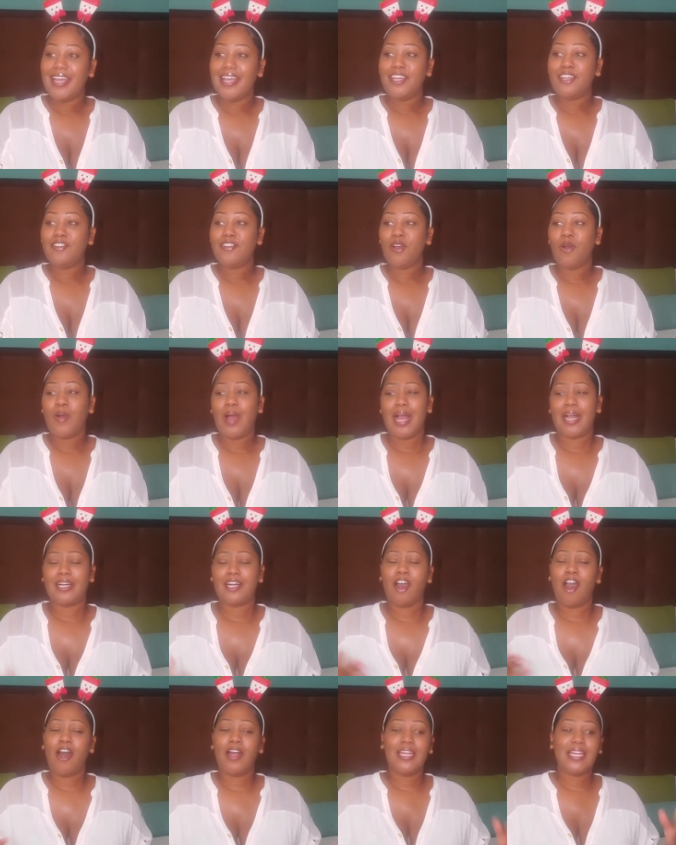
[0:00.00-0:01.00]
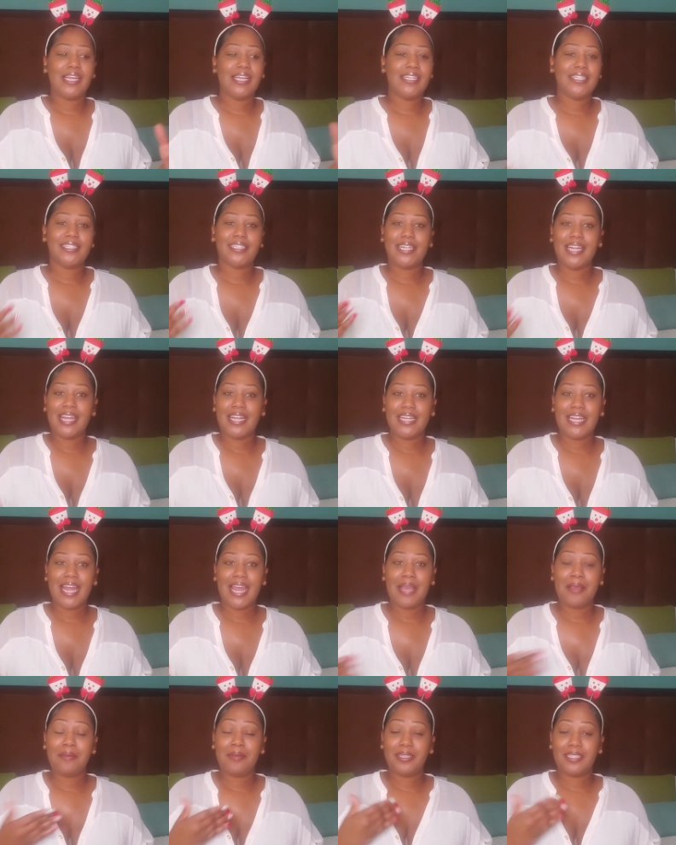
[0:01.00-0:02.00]
you know, I call him his
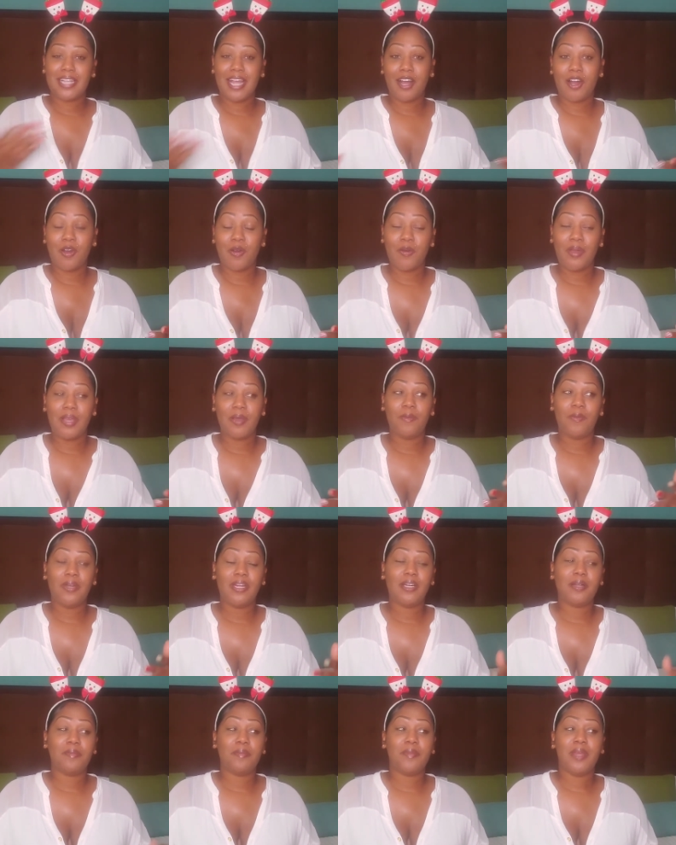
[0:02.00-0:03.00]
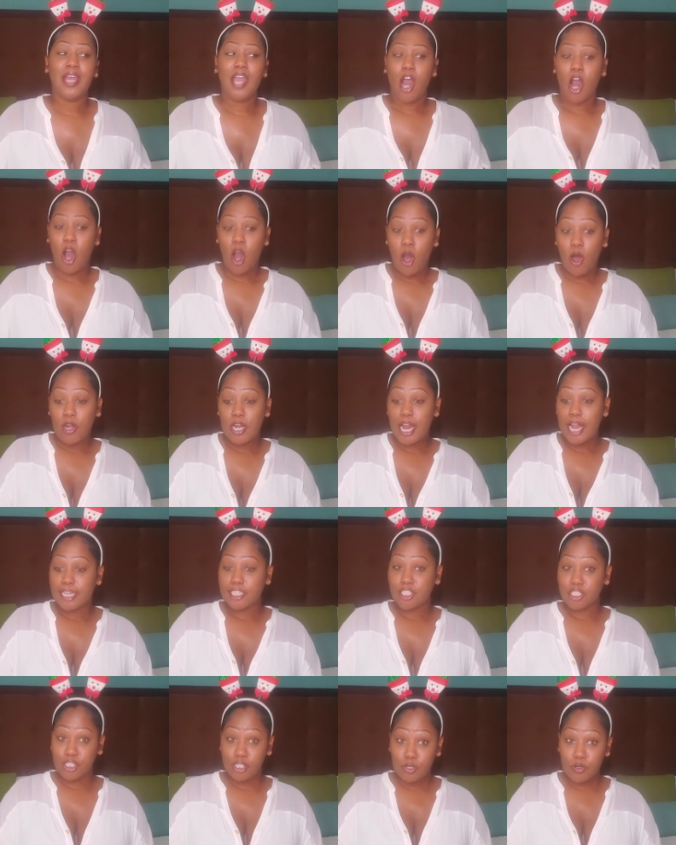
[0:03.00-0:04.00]
nickname because I go in with him. Oh,
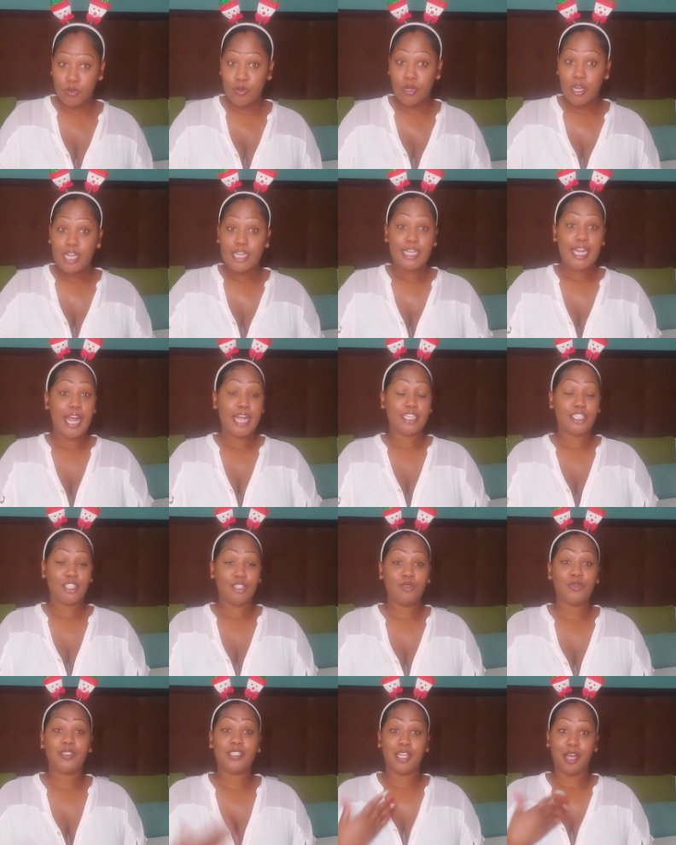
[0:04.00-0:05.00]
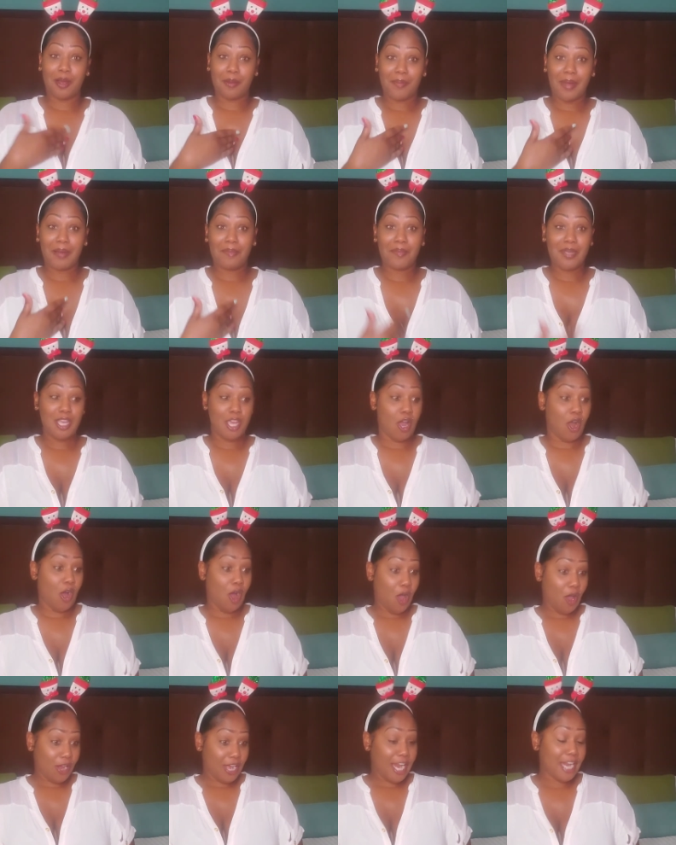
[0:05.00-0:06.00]
that's you. That's you talking about me.
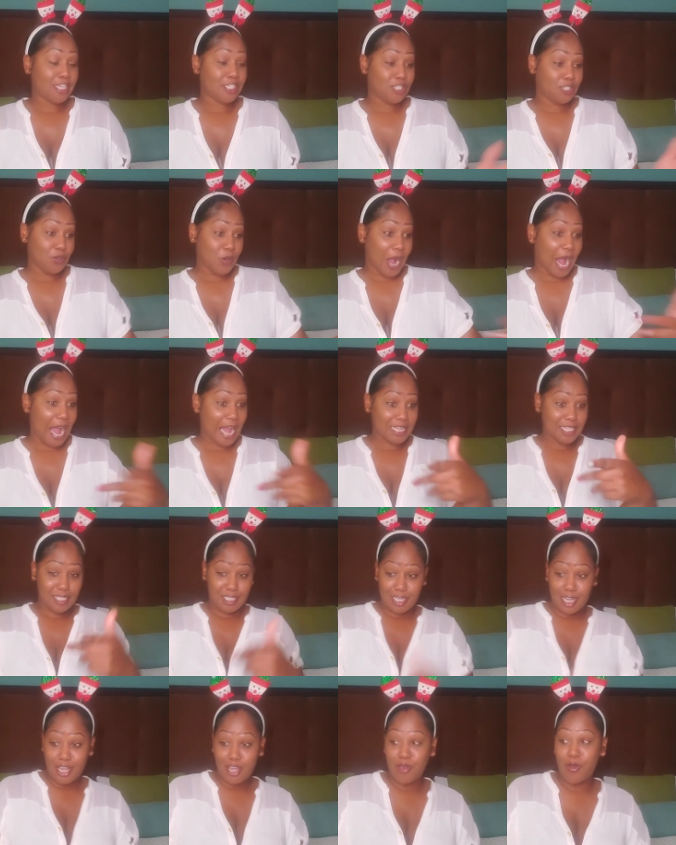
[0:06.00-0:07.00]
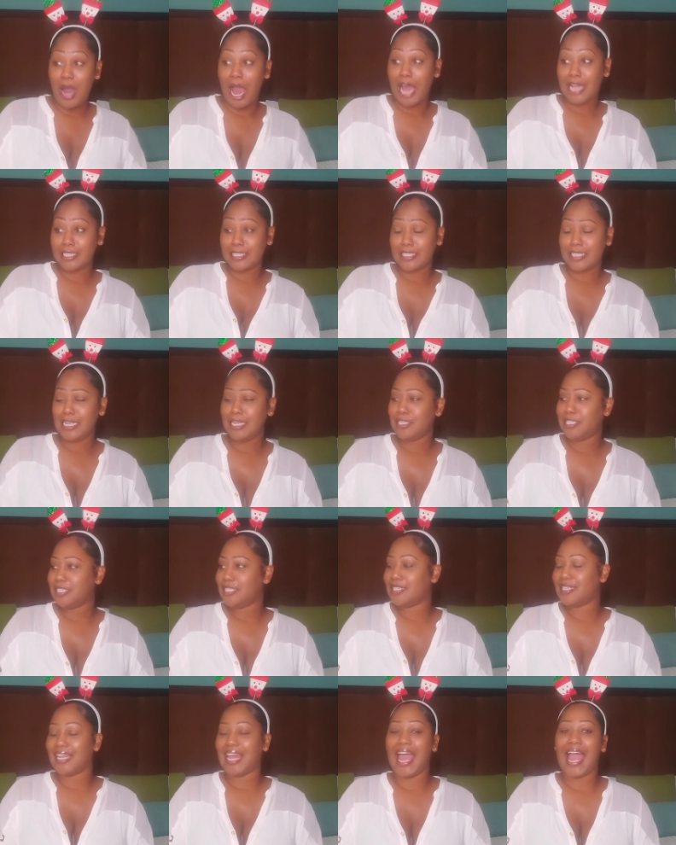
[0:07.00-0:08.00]
Oh, that's you. I see you. I see you.
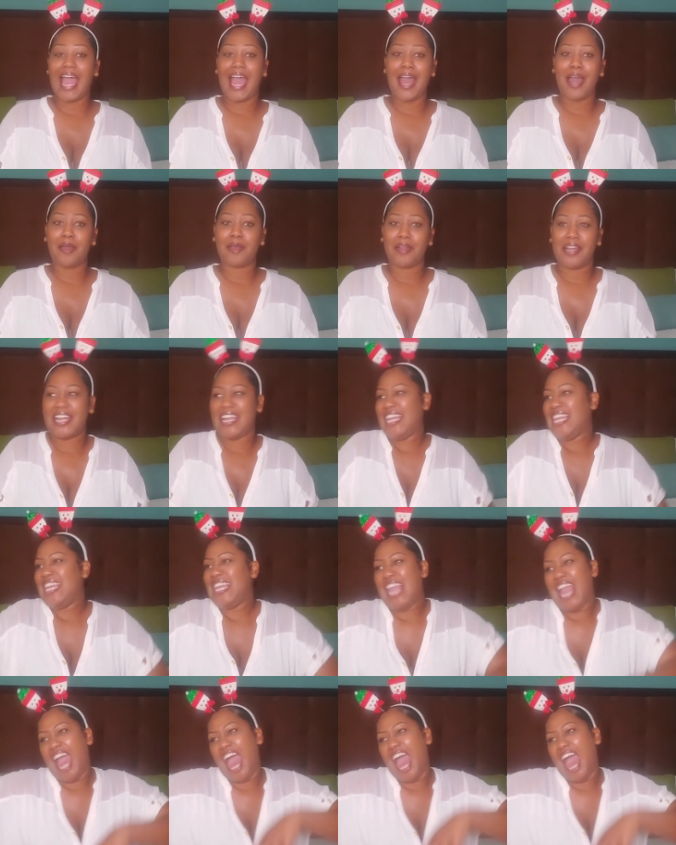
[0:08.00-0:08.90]
Just loud, crazy. He,